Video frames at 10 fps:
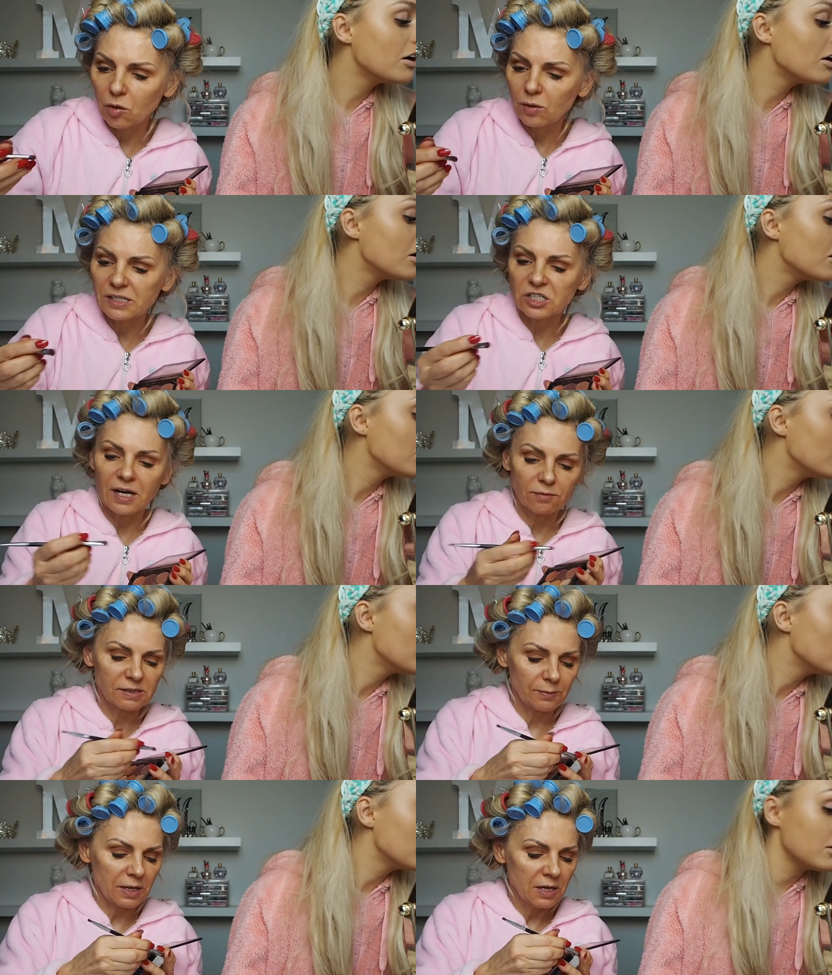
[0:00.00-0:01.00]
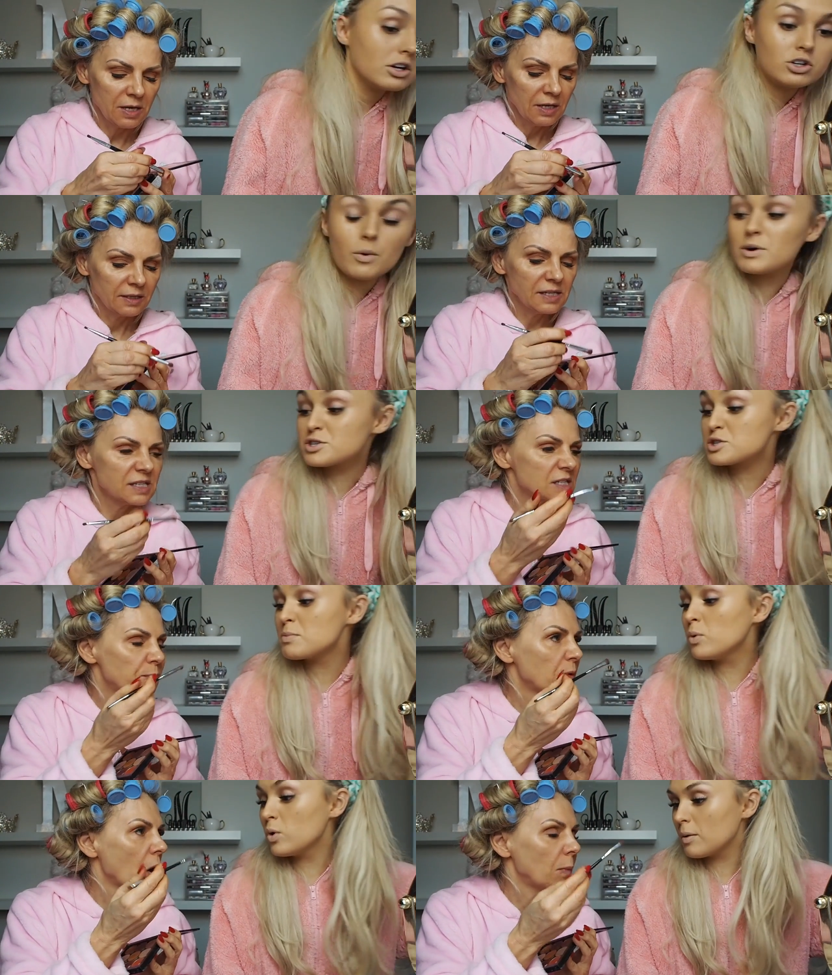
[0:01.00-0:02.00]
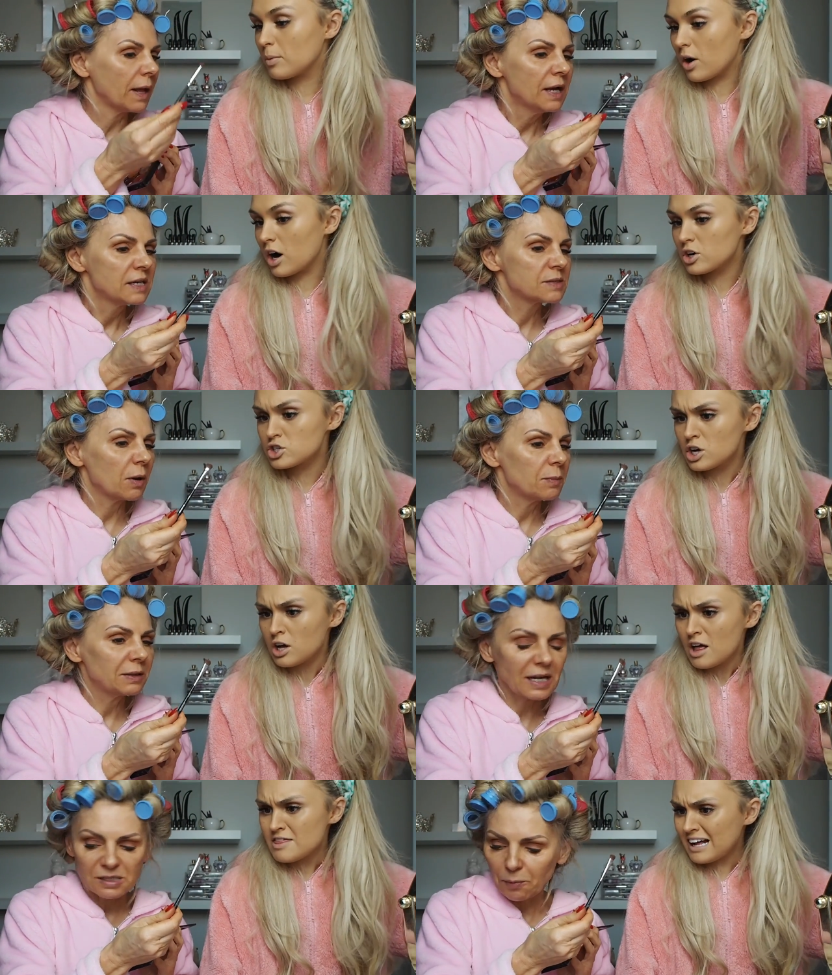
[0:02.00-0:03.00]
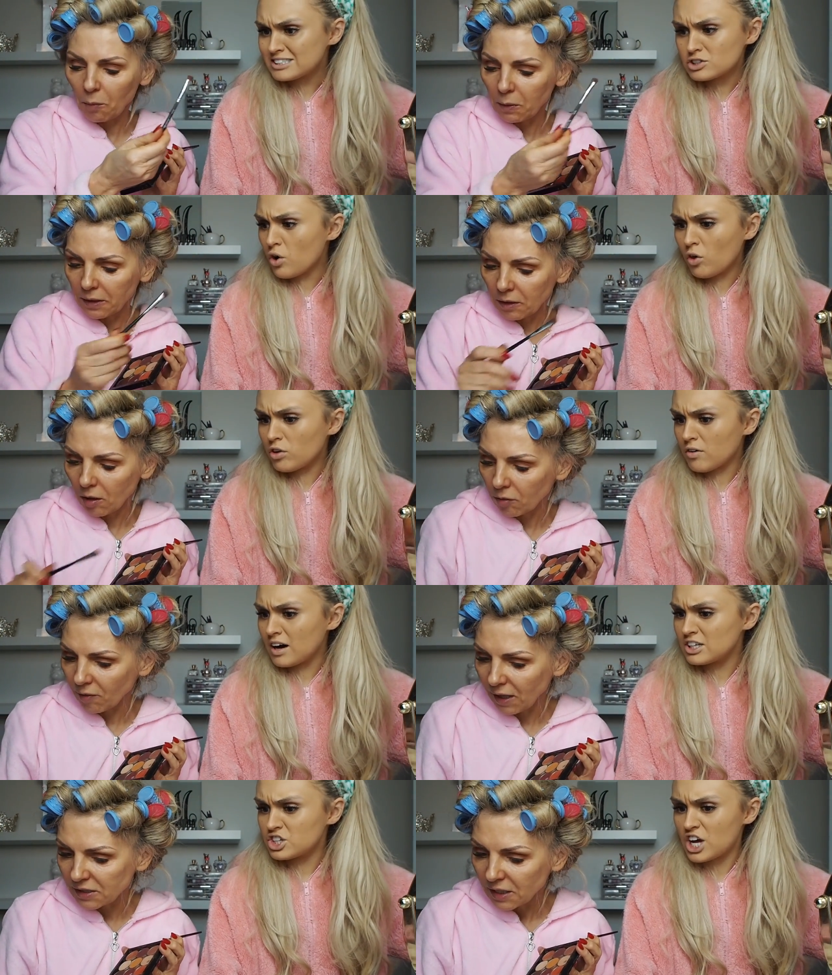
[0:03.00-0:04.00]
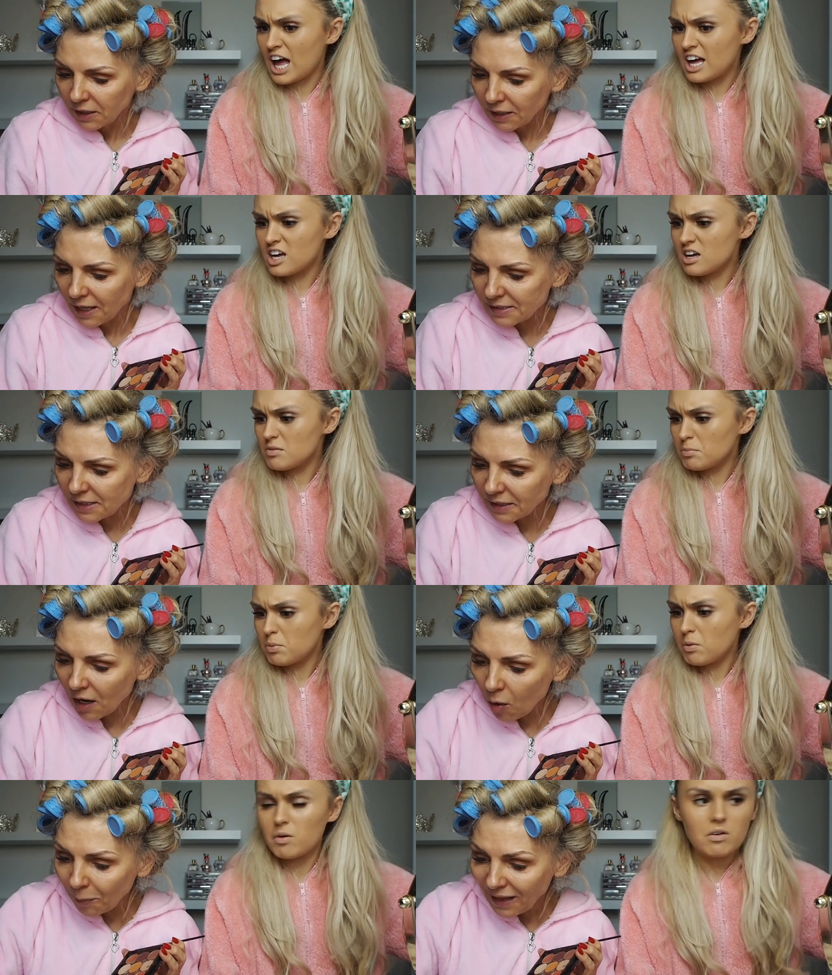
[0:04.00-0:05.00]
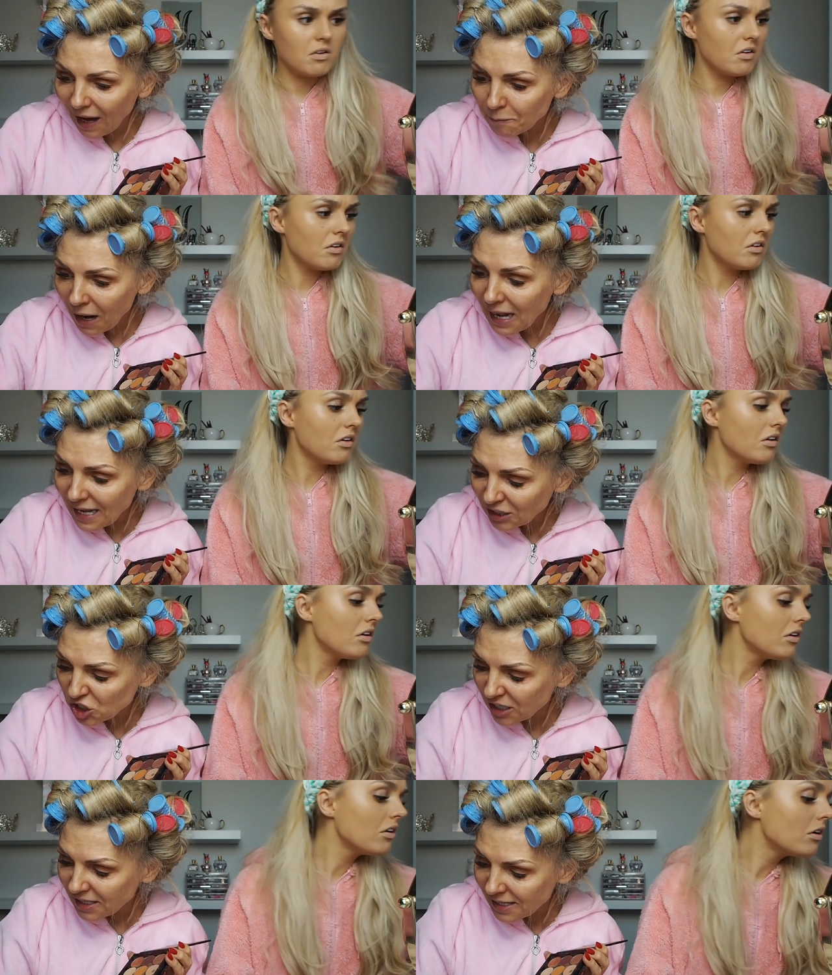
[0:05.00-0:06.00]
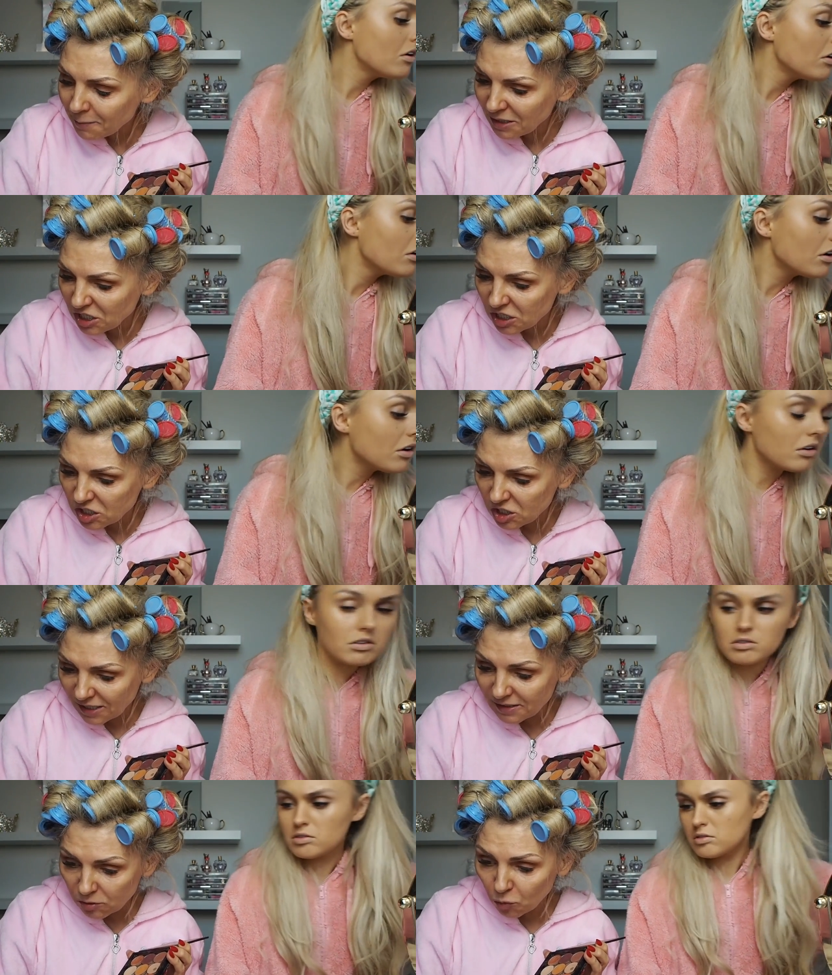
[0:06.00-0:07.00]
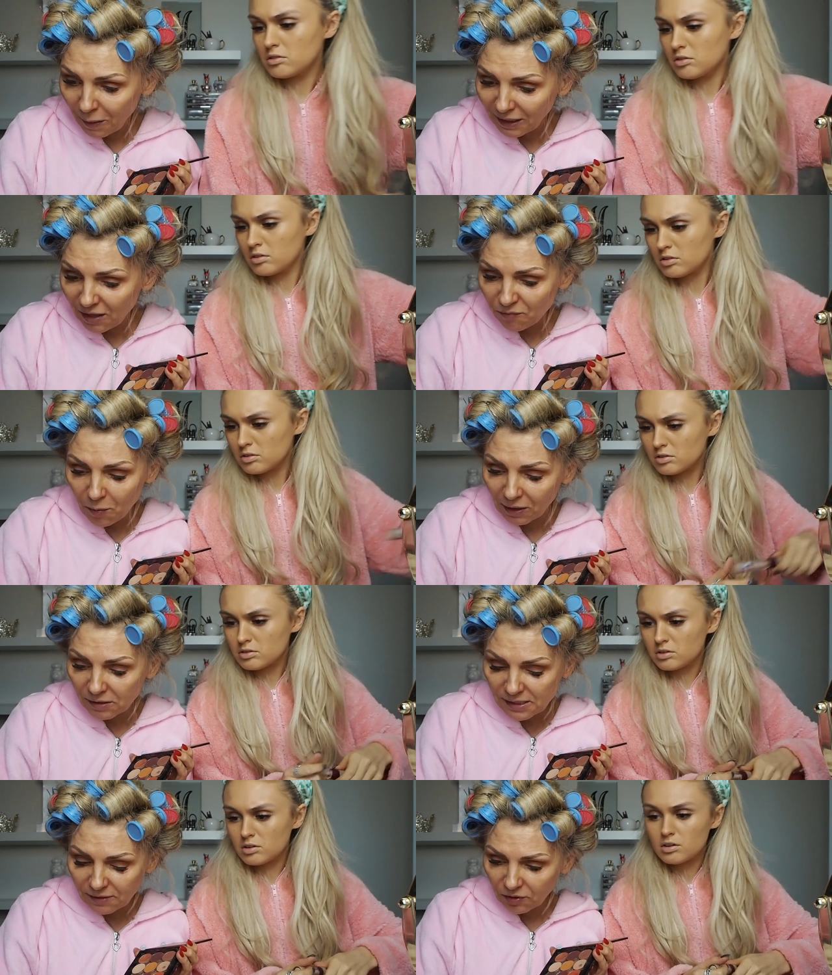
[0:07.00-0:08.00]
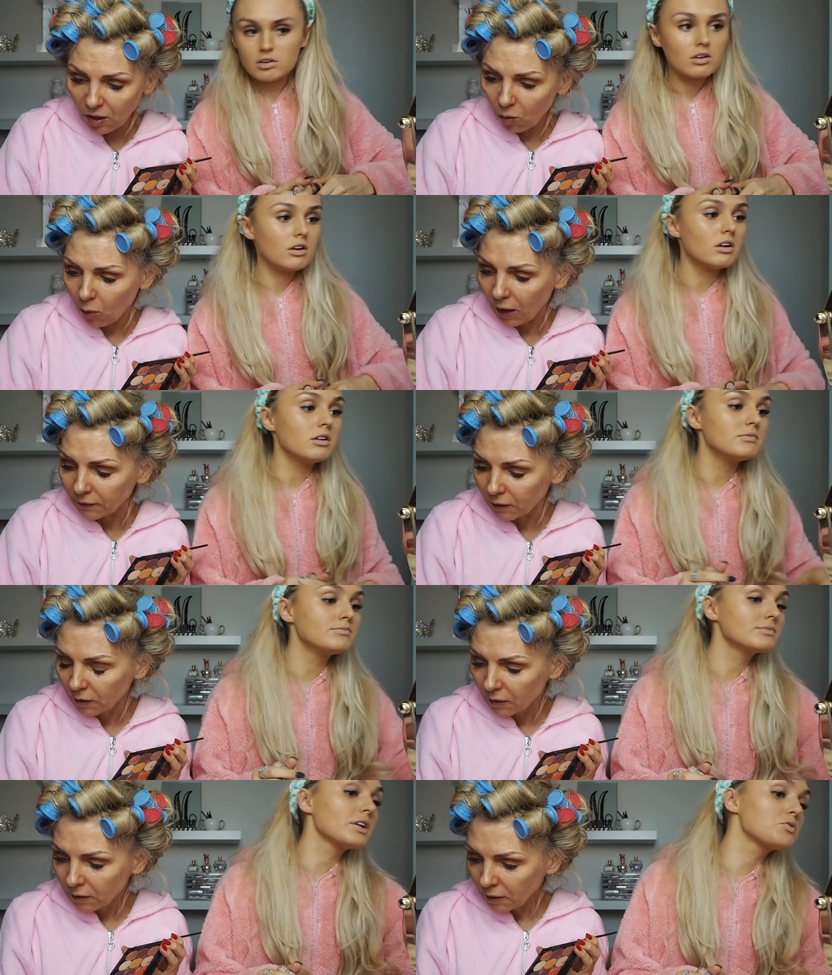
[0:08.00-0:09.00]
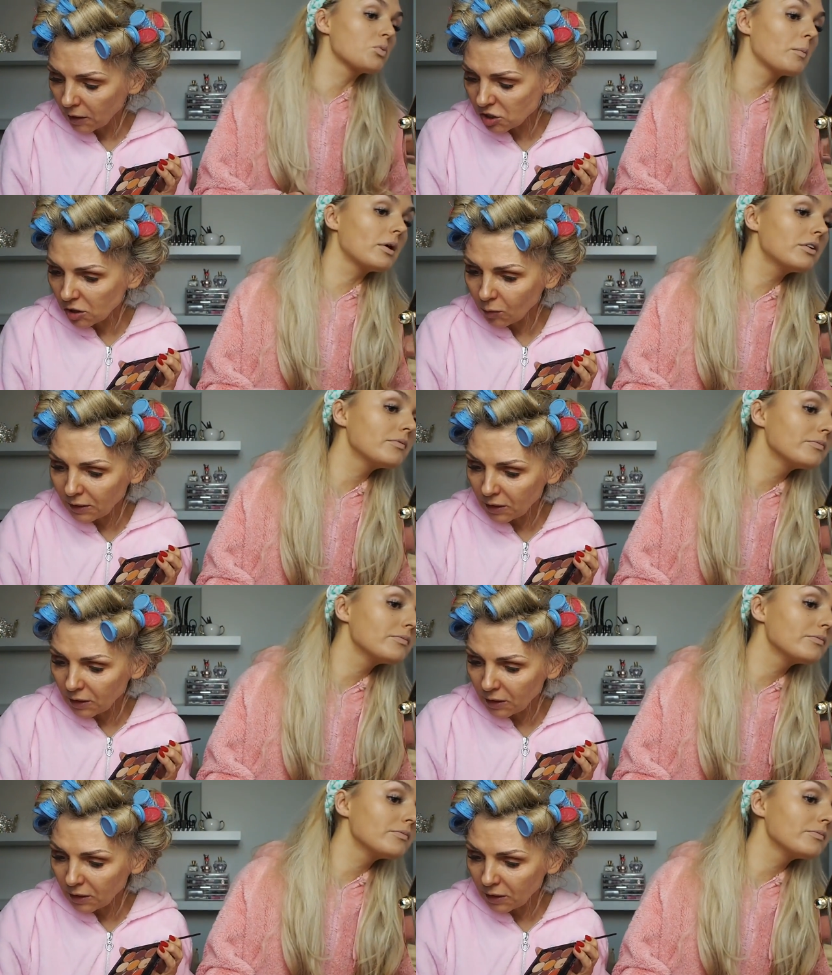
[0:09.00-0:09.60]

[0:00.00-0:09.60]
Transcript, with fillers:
Speaker 1: always tells me. No, this is smaller probably, brush. Smaller, but that's, that's not, not, the right, right, shape. Yes, I know, but I'm literally limited. You better give me one because I haven't got one. one. I don't know where